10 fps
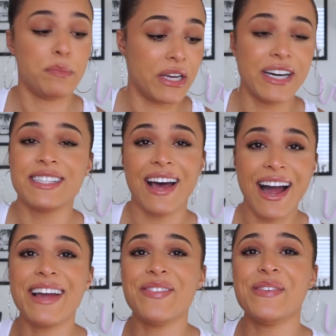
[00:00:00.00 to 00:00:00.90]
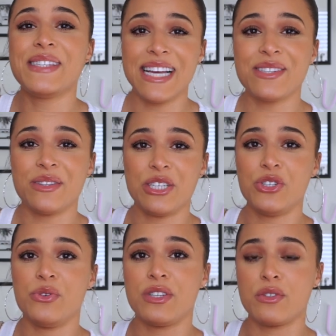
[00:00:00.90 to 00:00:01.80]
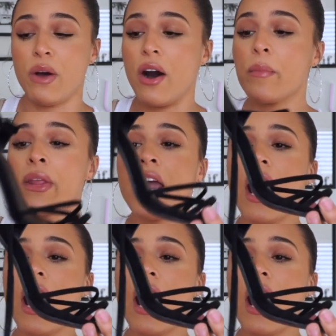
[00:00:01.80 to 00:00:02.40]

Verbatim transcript: because I'm obsessed with these shoes as well.